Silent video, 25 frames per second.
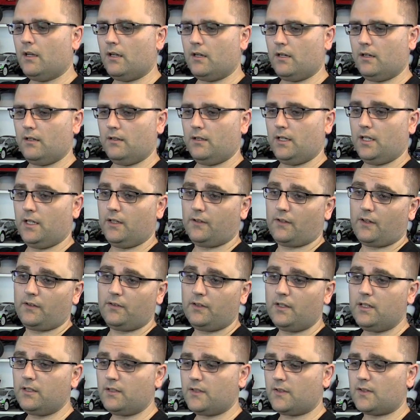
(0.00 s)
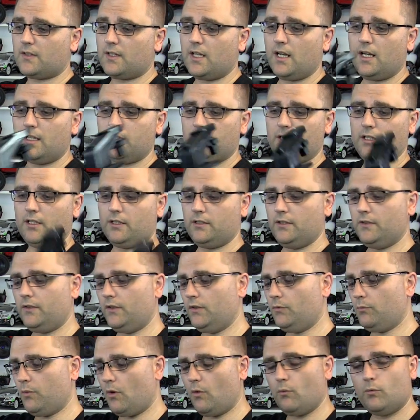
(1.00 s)
Uh, and as I said at the start, you know,
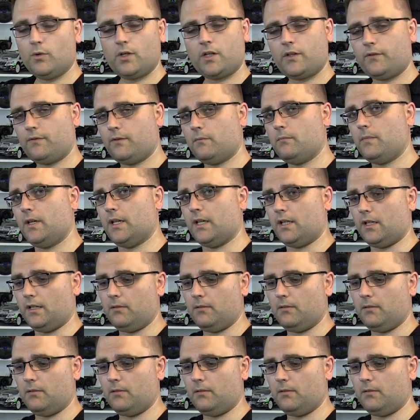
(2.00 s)
this is what works for me.